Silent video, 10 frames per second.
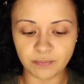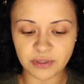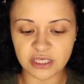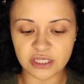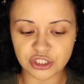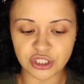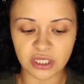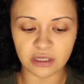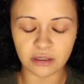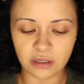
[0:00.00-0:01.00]
peach
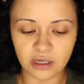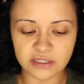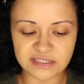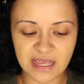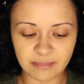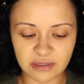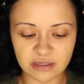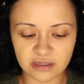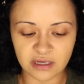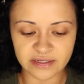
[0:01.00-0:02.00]
and salmon
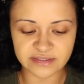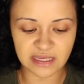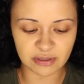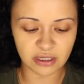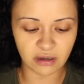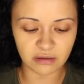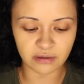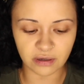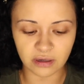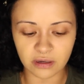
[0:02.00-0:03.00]

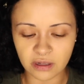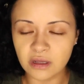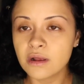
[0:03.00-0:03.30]
colored